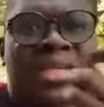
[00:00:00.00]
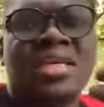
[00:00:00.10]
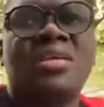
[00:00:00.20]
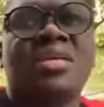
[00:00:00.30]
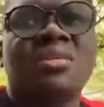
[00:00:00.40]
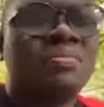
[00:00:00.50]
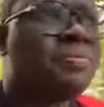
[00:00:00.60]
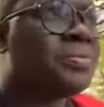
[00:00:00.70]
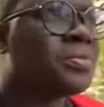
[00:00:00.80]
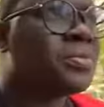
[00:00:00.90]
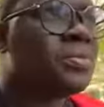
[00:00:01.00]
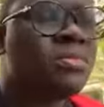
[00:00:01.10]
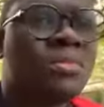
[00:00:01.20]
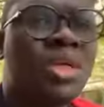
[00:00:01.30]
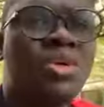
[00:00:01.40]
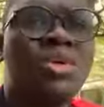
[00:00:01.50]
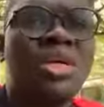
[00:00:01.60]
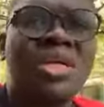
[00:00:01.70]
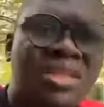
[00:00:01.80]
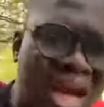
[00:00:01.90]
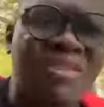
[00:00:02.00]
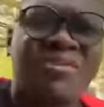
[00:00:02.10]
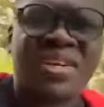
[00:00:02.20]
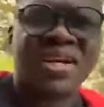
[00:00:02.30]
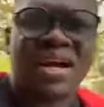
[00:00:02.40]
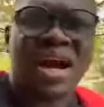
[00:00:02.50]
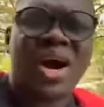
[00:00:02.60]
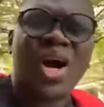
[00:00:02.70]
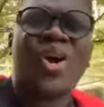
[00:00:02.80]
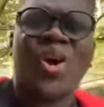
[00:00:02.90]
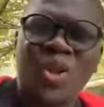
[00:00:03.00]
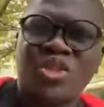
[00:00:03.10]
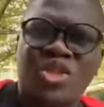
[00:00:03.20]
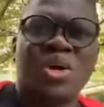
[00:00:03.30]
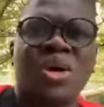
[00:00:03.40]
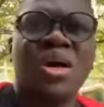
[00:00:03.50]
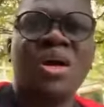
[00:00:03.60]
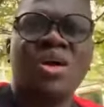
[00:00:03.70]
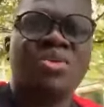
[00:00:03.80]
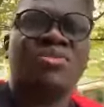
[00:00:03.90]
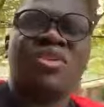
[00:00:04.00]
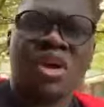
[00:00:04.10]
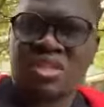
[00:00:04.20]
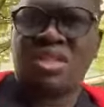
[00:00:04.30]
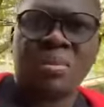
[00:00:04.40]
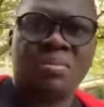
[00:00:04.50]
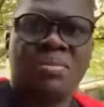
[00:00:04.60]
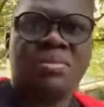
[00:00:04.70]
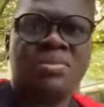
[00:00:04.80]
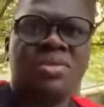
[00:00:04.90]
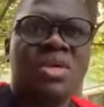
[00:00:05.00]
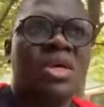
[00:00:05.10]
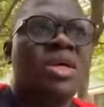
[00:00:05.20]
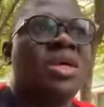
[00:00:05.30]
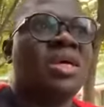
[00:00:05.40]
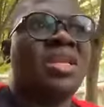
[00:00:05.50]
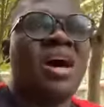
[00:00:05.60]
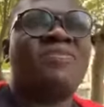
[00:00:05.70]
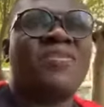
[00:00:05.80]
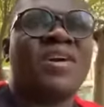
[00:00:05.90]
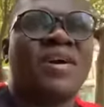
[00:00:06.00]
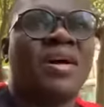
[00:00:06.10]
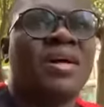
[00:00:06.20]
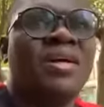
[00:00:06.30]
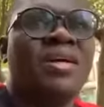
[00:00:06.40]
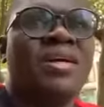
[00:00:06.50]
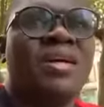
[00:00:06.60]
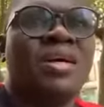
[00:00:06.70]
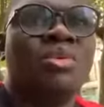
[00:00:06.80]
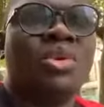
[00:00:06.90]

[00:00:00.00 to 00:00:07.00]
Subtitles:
I was sharing with somebody who was telling me, why bring Pastor Toby? I said, look, in Africa, our culture,